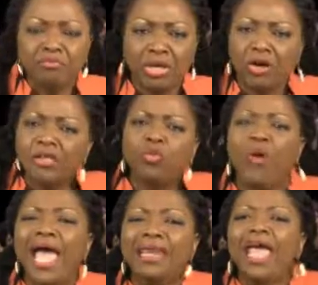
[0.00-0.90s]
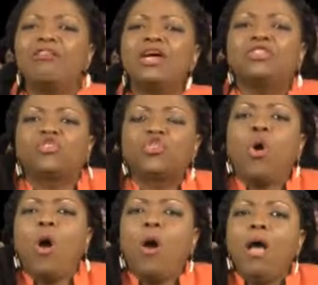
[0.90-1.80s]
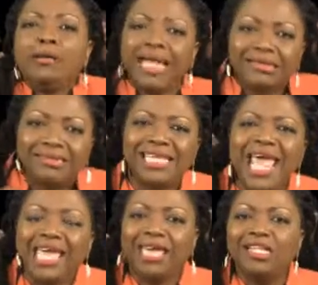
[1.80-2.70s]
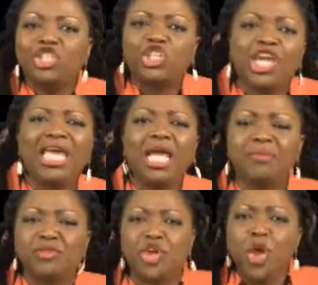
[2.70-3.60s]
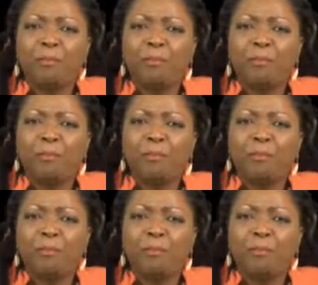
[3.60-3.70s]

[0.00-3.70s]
Because when Herod saw that taking James